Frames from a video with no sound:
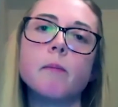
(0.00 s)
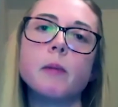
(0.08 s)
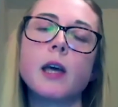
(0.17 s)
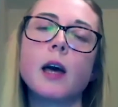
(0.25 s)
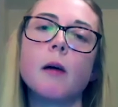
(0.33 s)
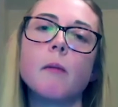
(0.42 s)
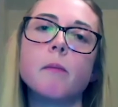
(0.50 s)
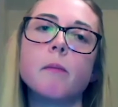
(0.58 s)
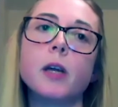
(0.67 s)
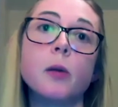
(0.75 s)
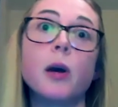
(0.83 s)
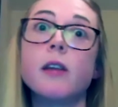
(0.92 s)
became,
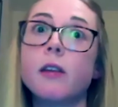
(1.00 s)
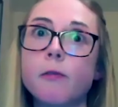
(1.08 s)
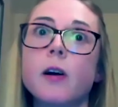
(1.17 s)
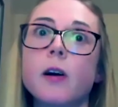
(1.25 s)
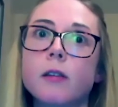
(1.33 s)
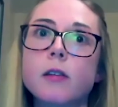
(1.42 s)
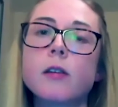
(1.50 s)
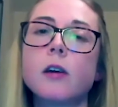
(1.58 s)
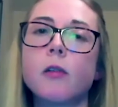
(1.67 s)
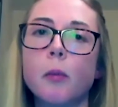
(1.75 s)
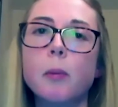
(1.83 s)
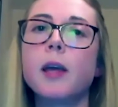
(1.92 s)
in a way, defunct,
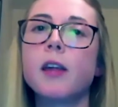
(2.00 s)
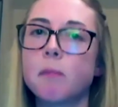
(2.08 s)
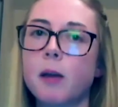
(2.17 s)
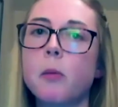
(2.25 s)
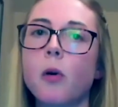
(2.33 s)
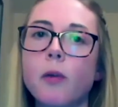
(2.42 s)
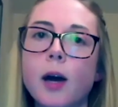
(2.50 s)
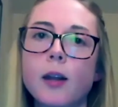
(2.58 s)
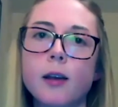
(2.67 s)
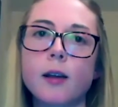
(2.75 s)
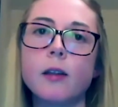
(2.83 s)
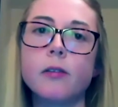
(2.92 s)
replaced by a more
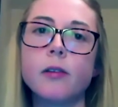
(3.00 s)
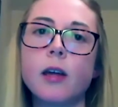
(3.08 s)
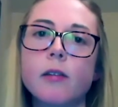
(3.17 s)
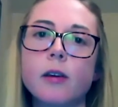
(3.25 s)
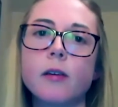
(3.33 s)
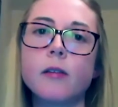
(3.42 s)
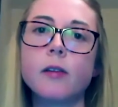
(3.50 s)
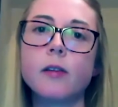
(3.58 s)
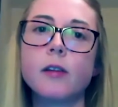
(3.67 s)
radical agenda.